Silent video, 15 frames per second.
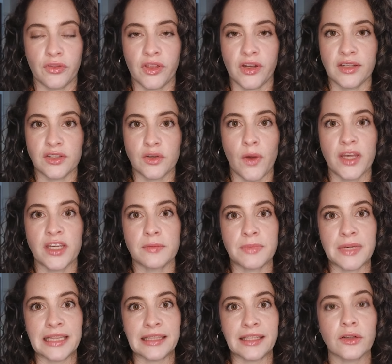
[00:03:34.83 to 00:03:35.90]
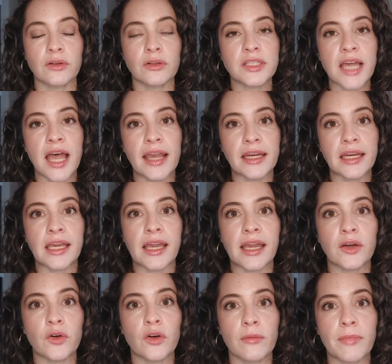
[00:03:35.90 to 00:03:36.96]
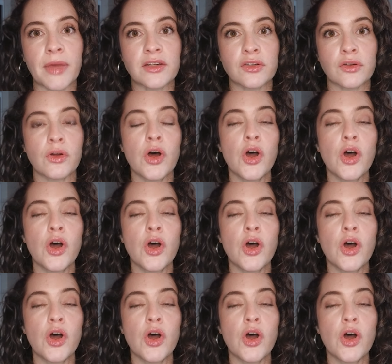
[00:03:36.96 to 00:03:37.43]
that it's going to be little tiny incremental